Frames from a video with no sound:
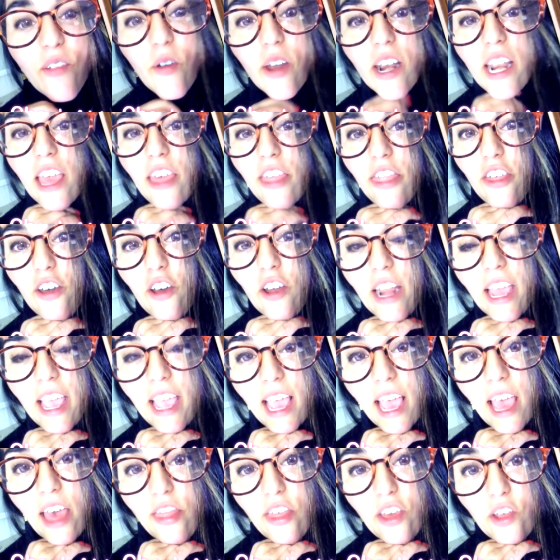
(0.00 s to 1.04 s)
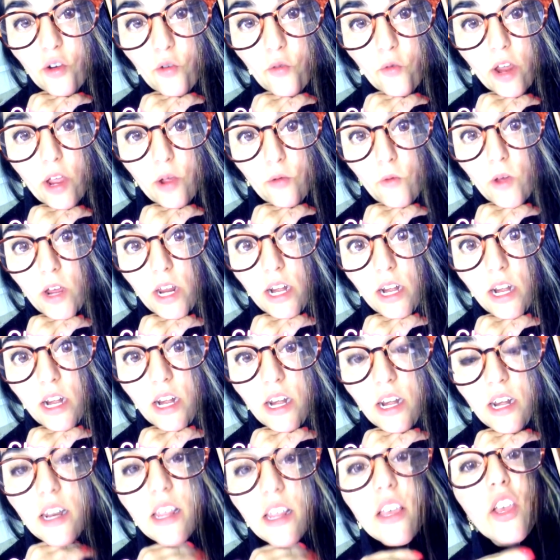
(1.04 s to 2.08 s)
when I thought I had a great one.
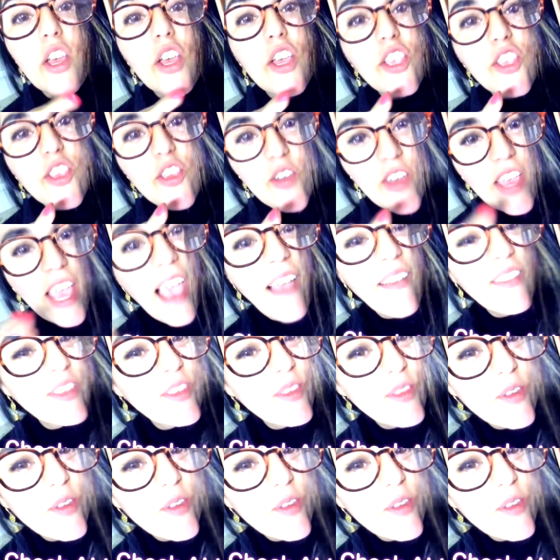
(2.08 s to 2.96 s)
You to do